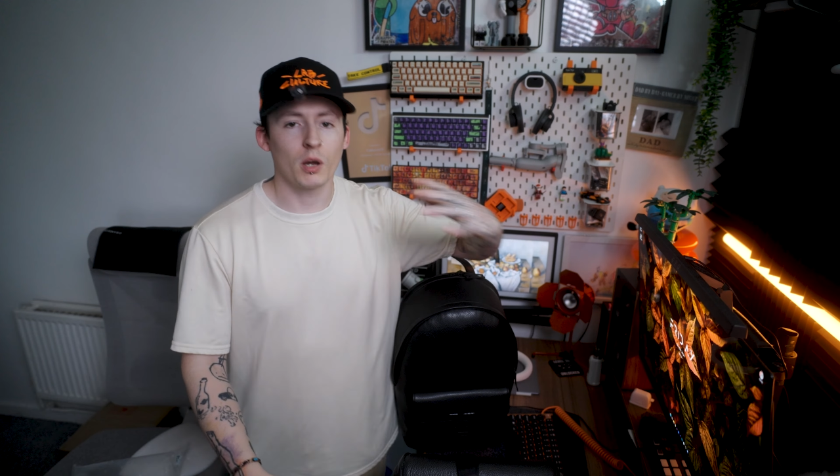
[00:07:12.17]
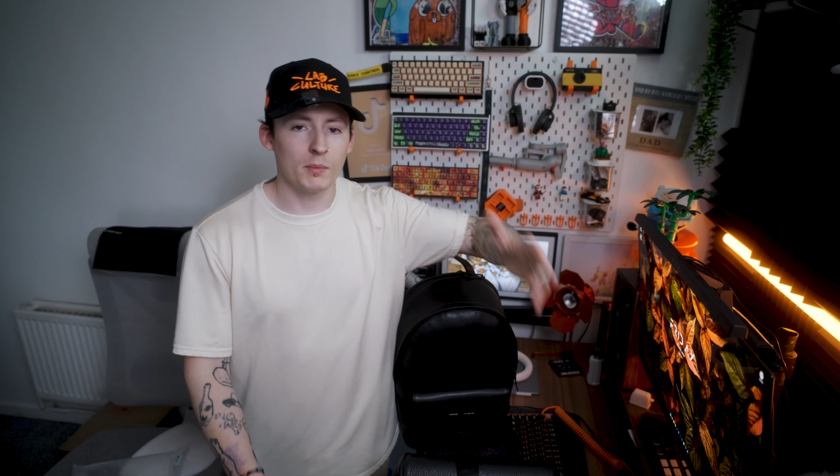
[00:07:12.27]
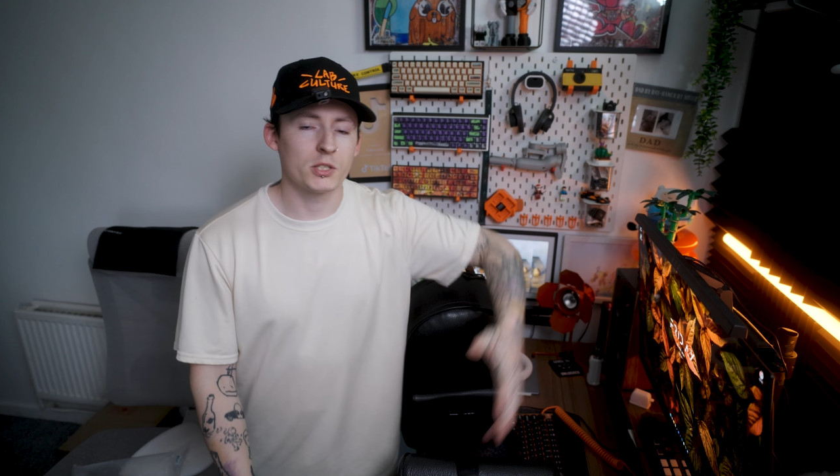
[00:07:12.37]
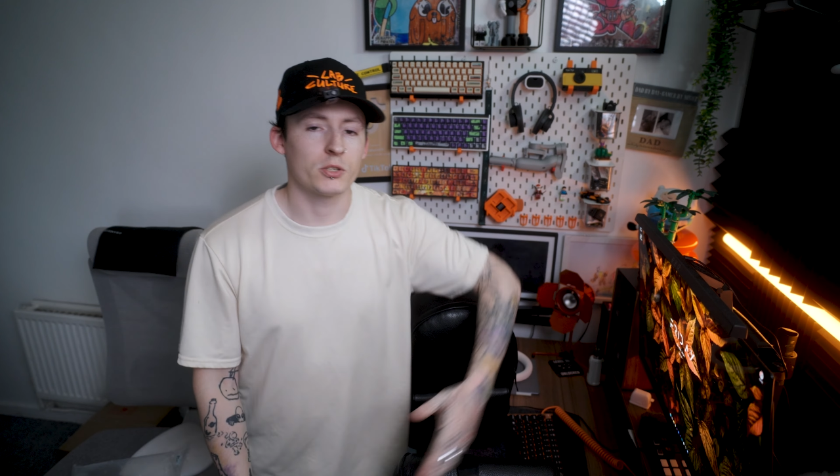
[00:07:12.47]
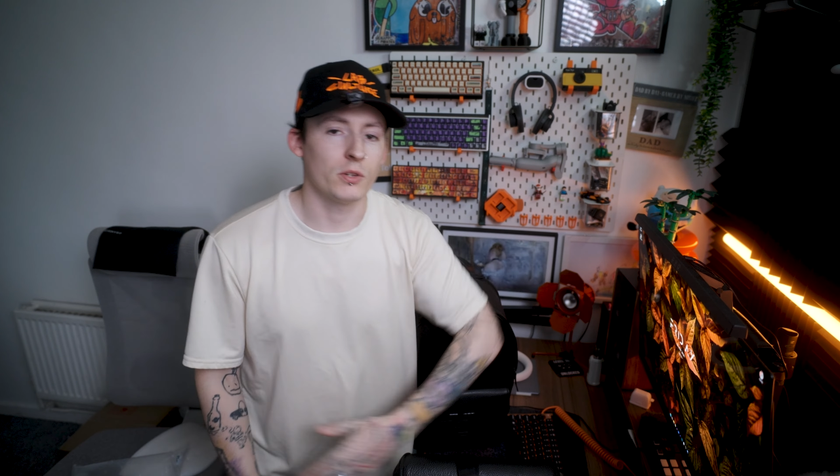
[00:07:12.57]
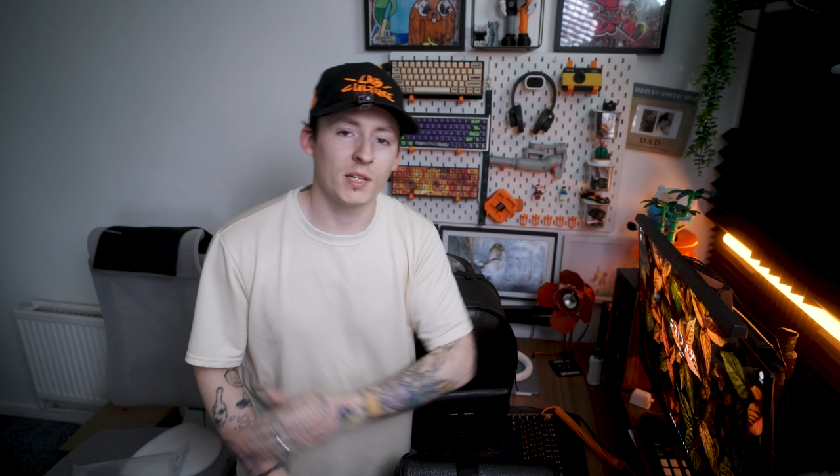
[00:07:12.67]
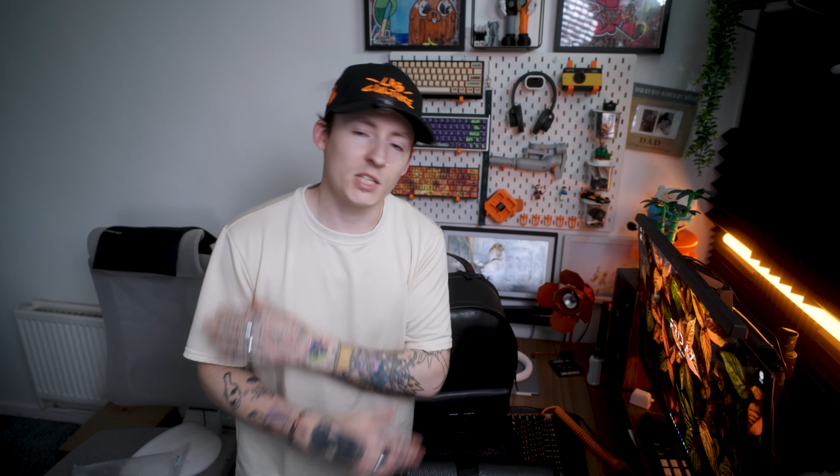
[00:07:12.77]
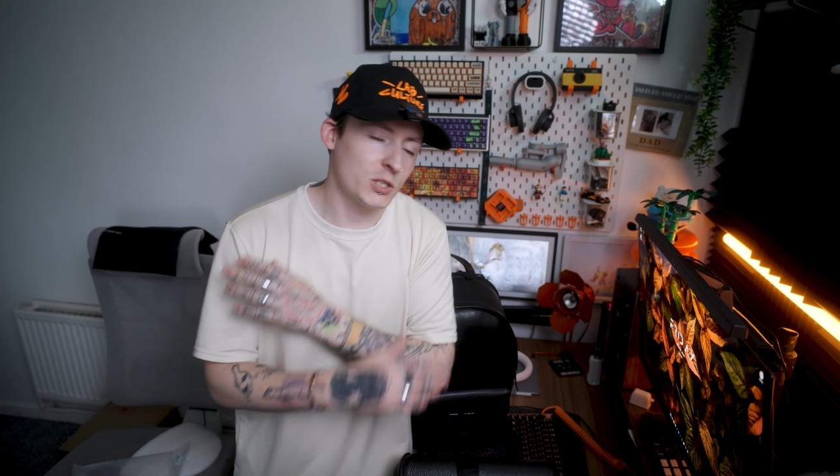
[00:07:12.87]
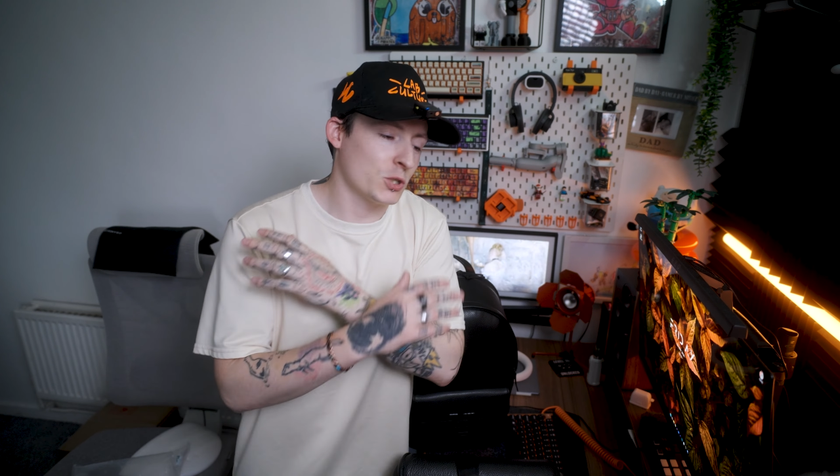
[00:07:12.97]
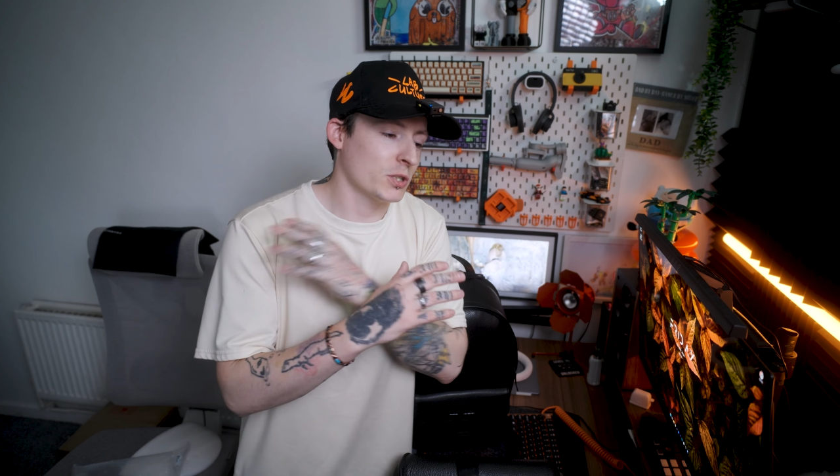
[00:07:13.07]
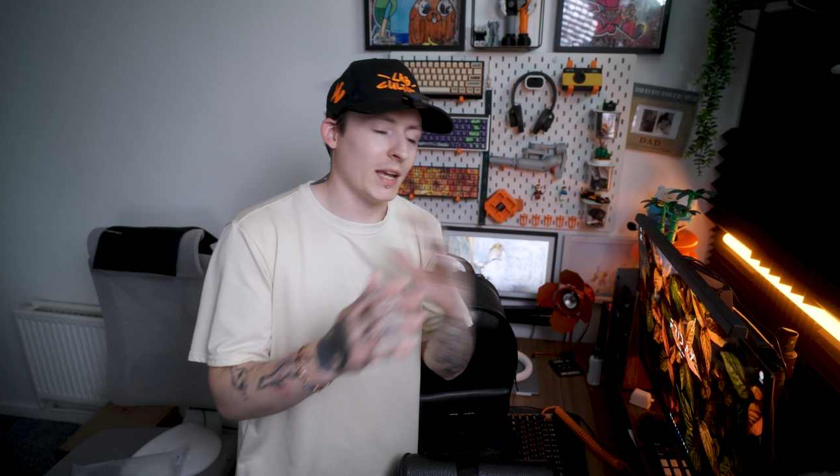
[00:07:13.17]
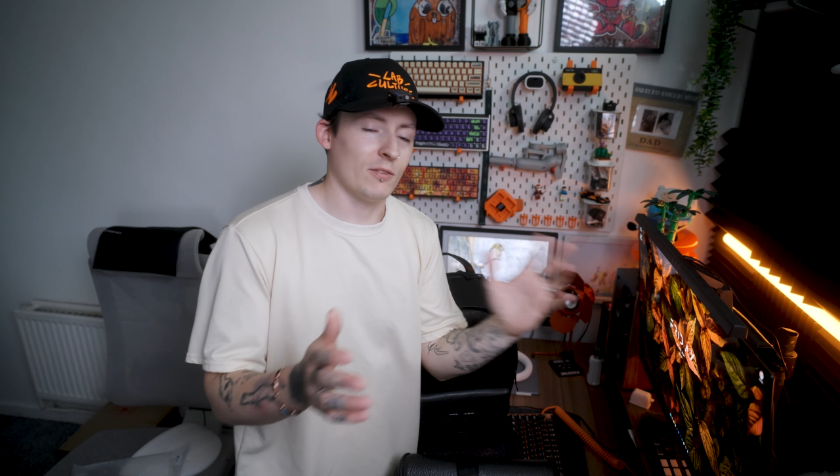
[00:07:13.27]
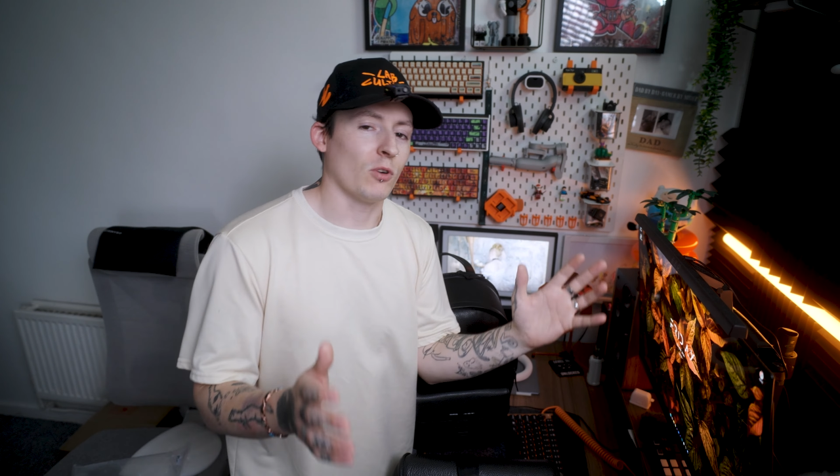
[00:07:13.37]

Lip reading: coming soon. This is just a